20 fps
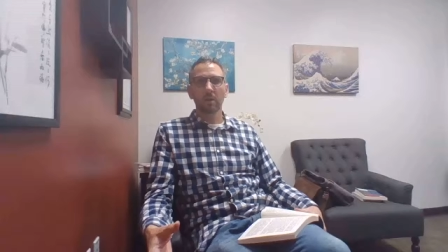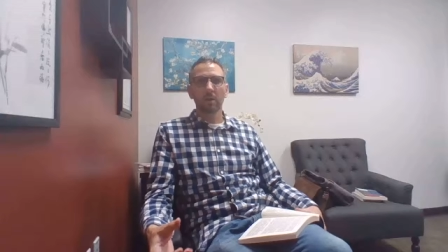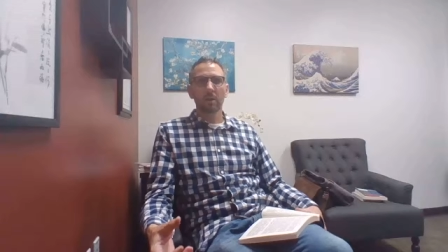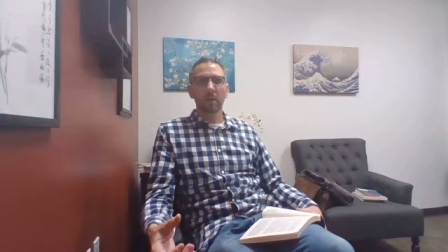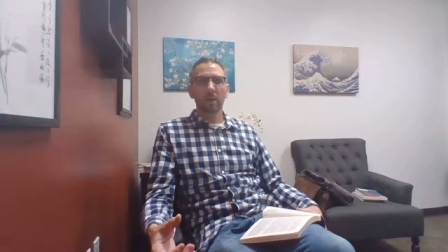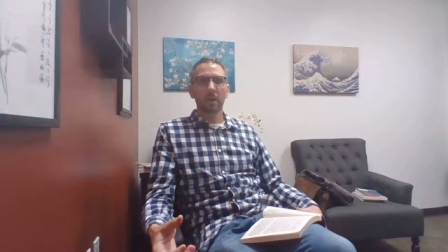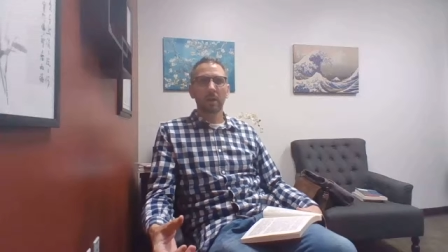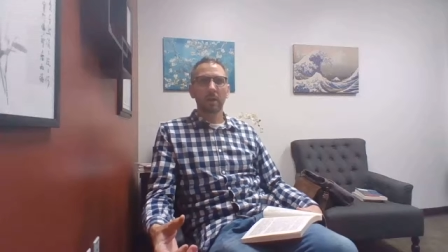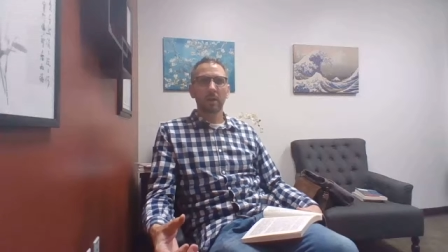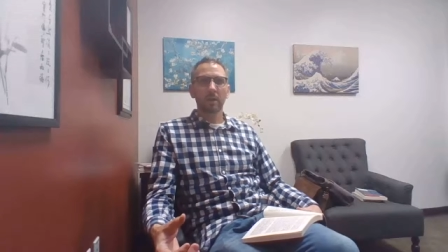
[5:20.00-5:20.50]

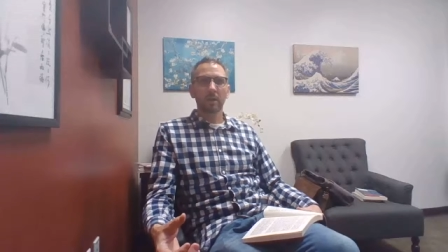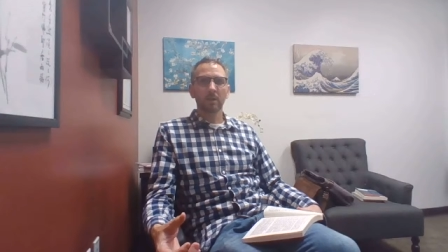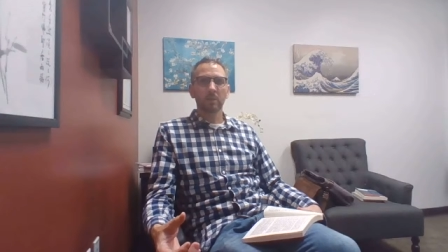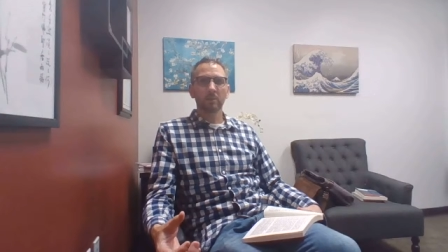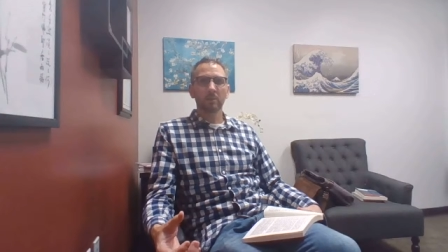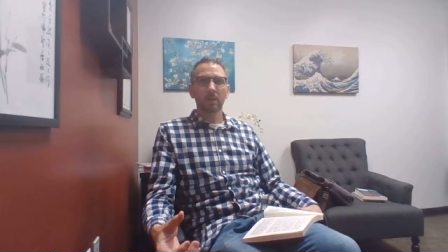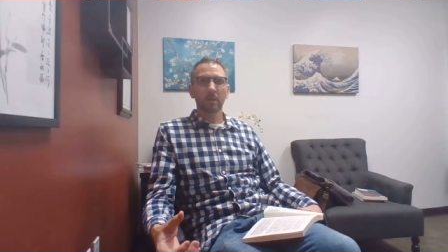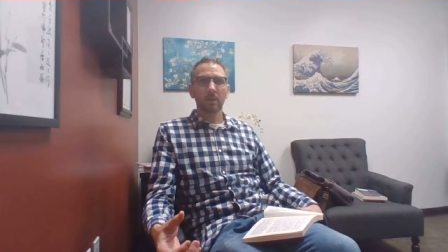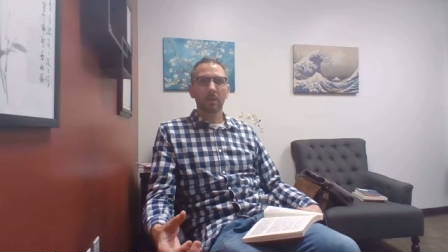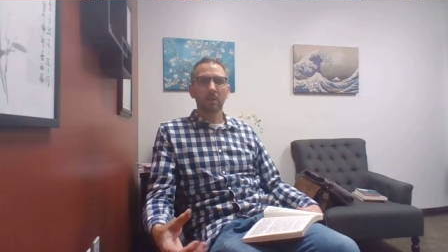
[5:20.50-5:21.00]

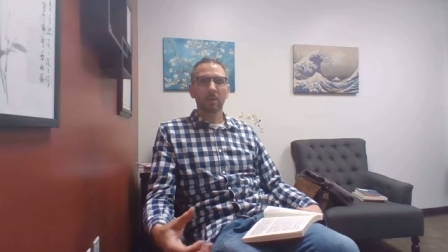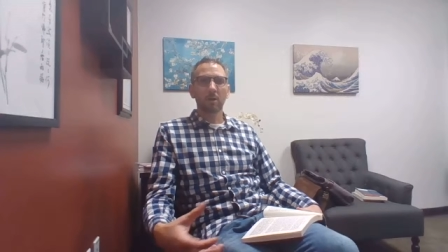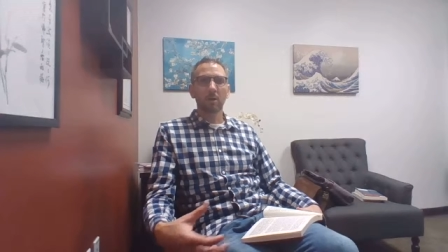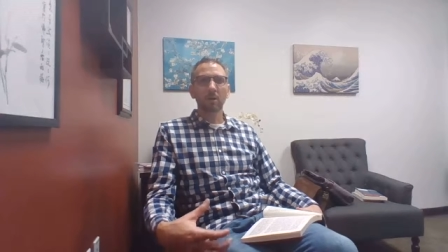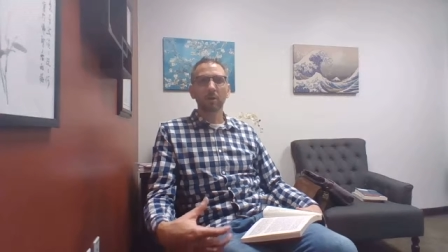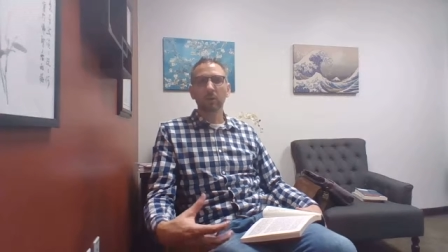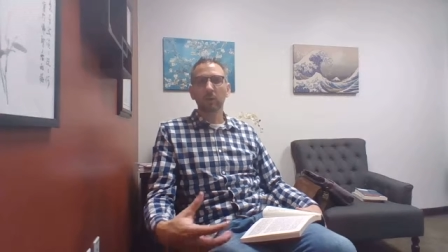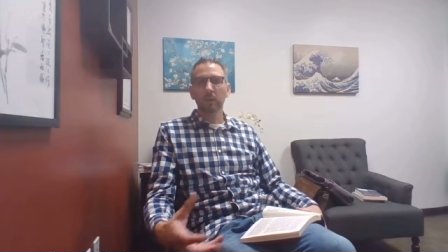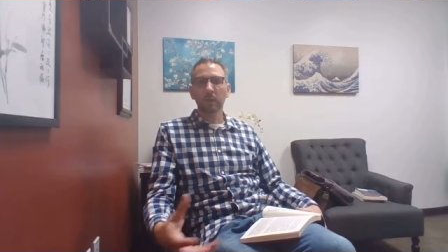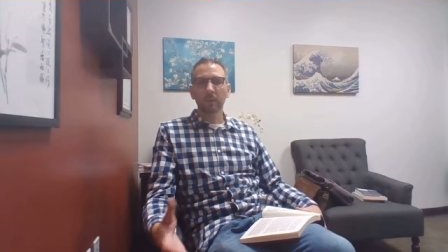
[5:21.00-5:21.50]
and
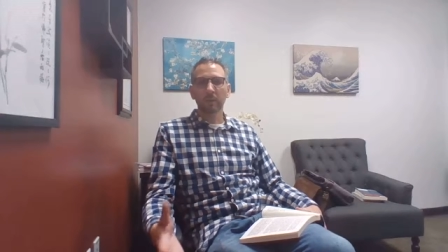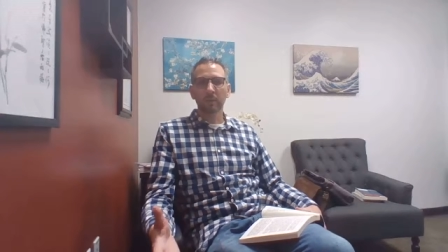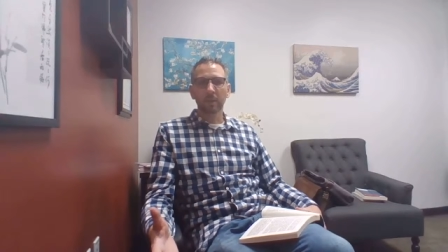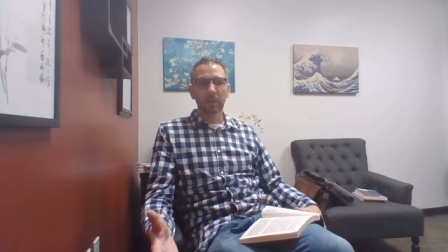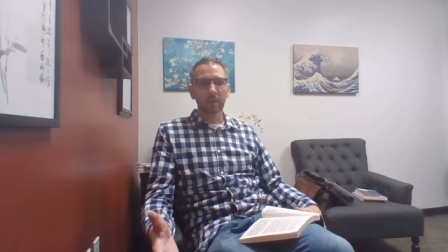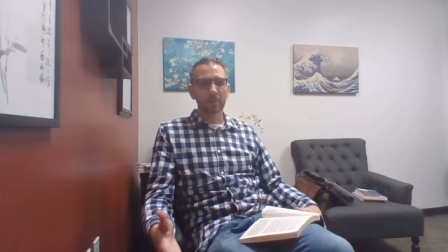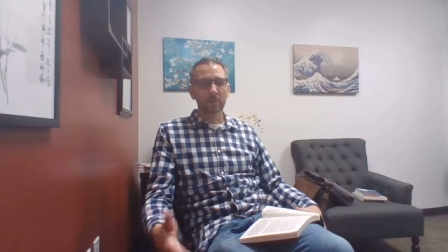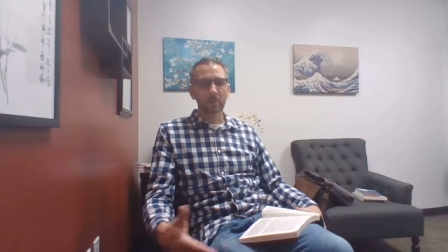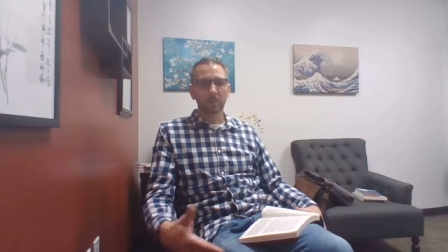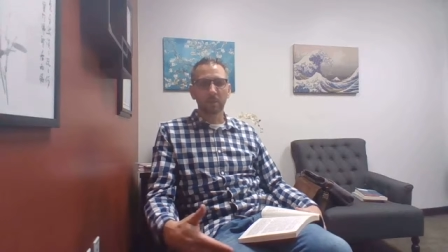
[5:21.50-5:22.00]
arguing
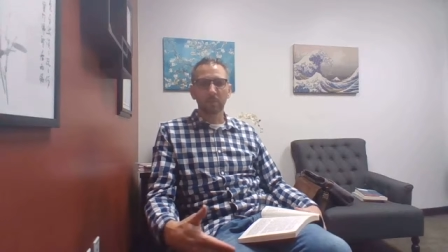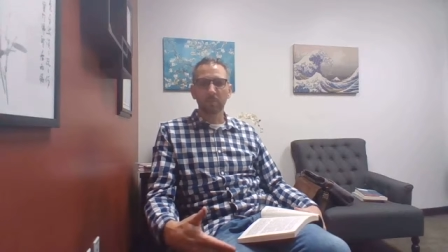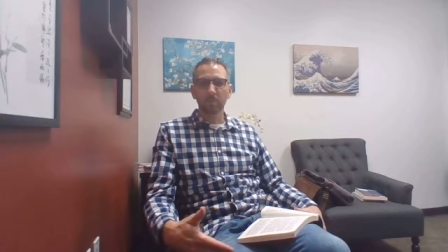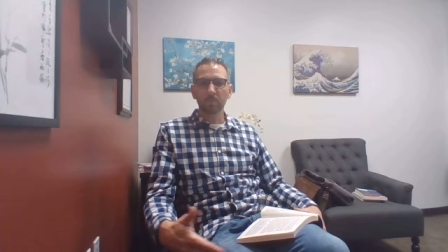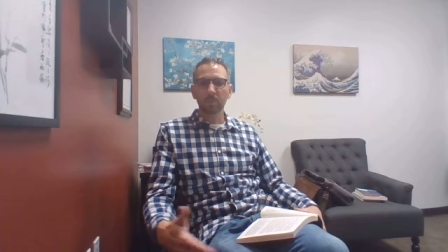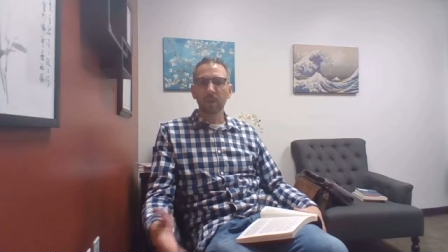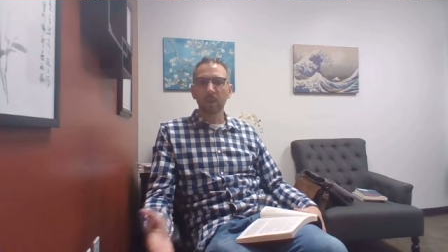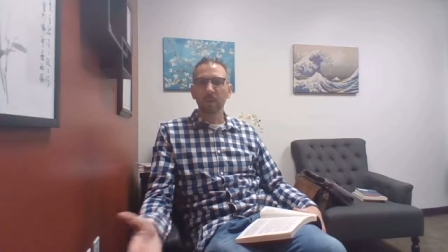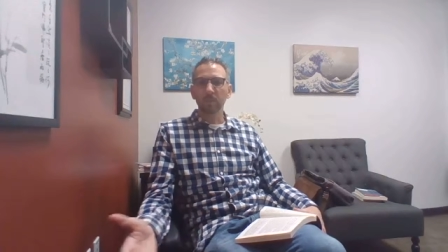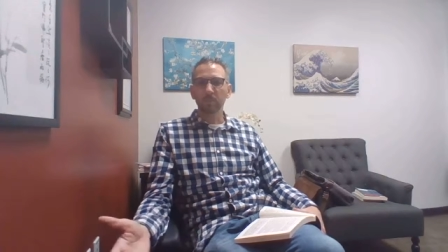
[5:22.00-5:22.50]
that
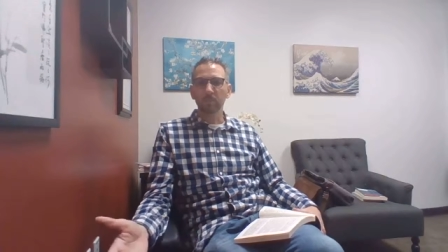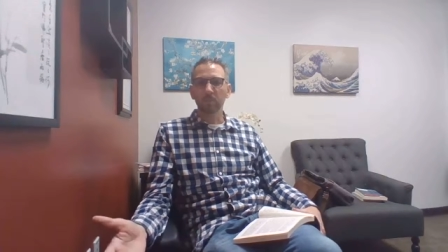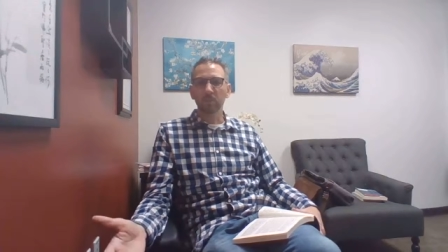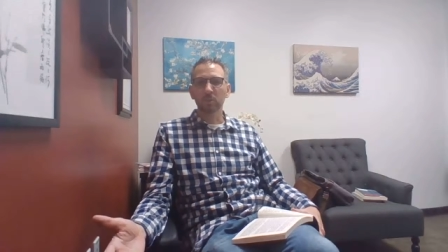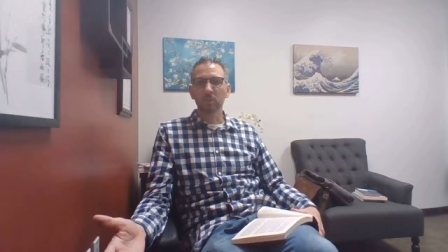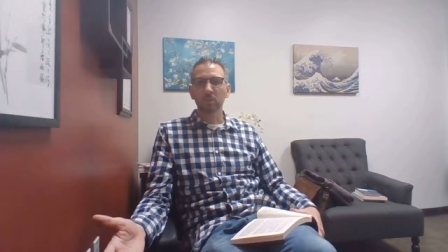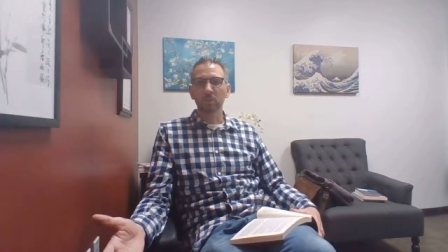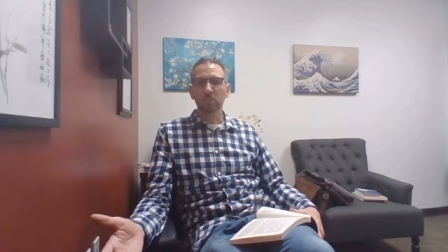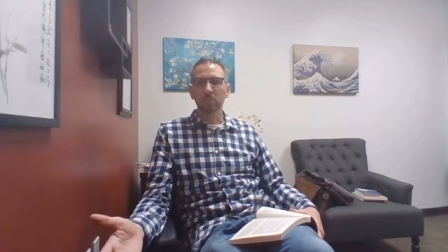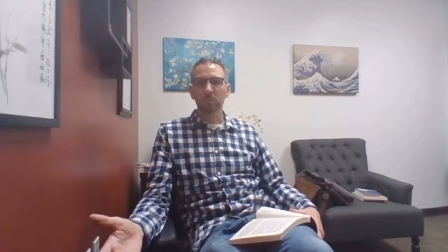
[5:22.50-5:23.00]

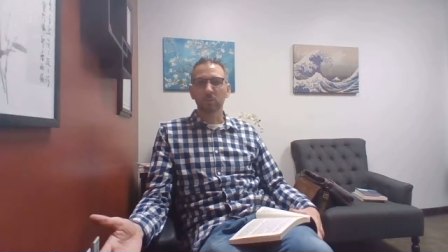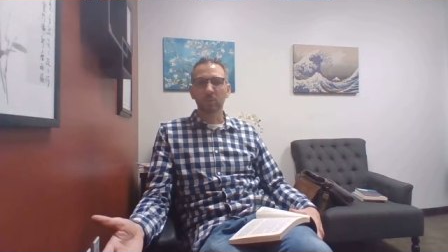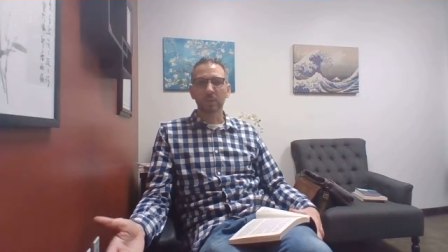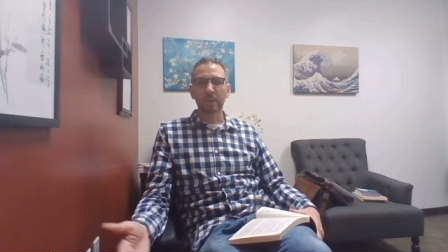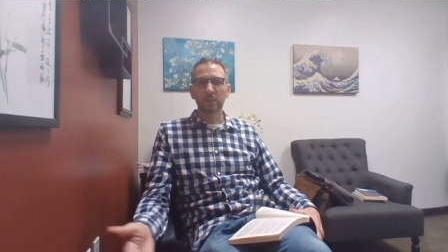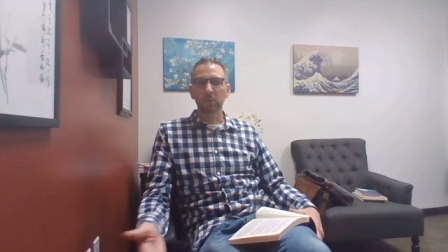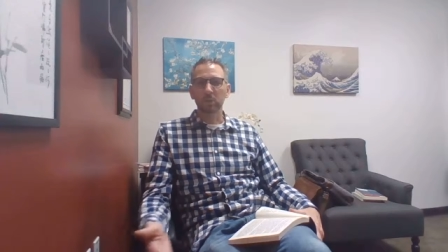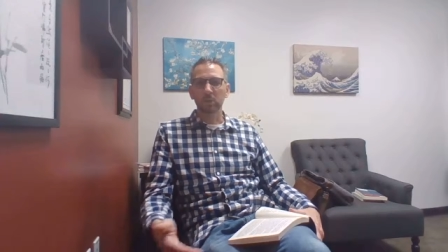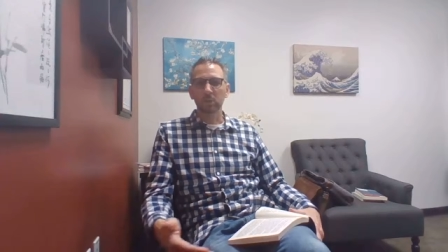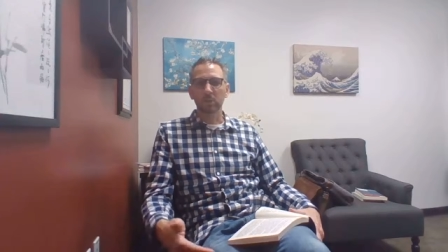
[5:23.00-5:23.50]
monogamous
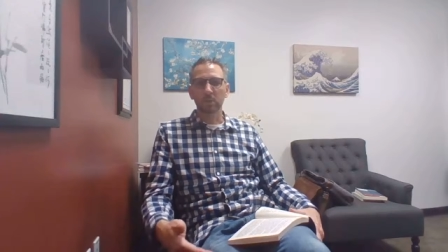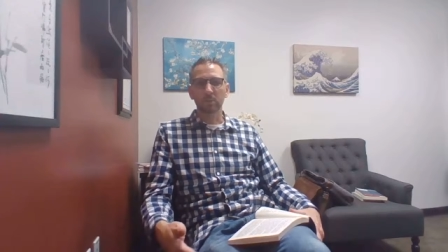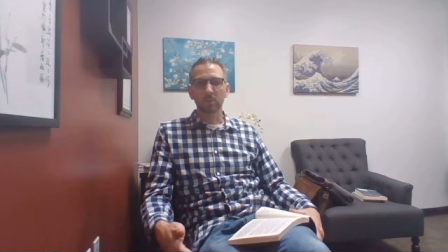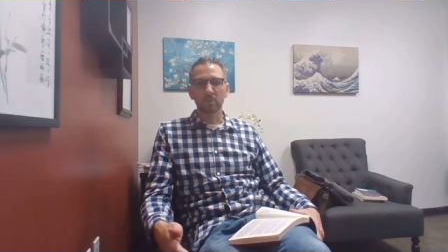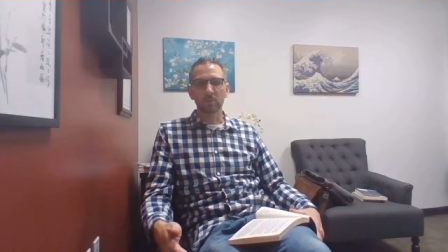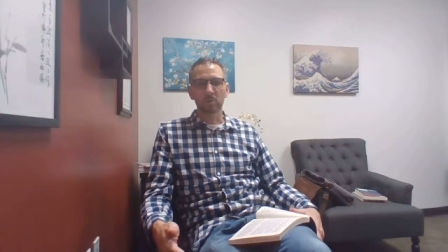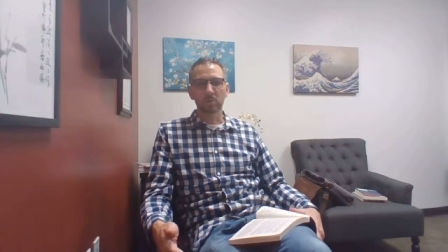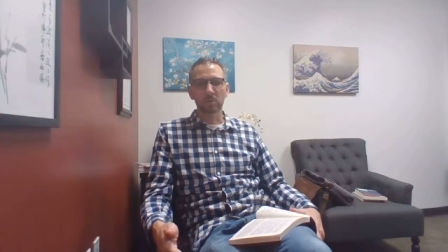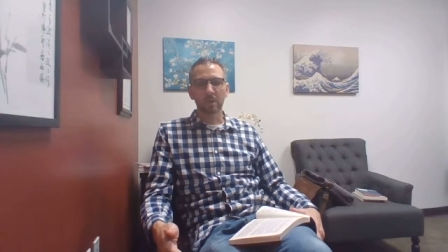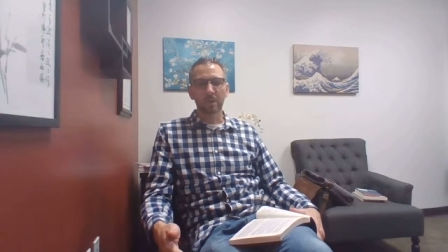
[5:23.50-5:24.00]
relationship
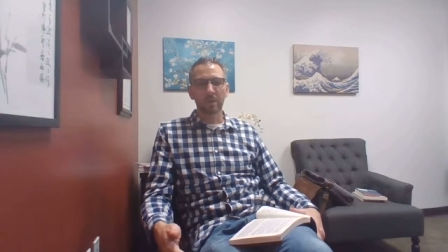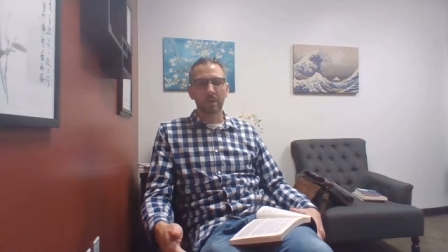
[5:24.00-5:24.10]
is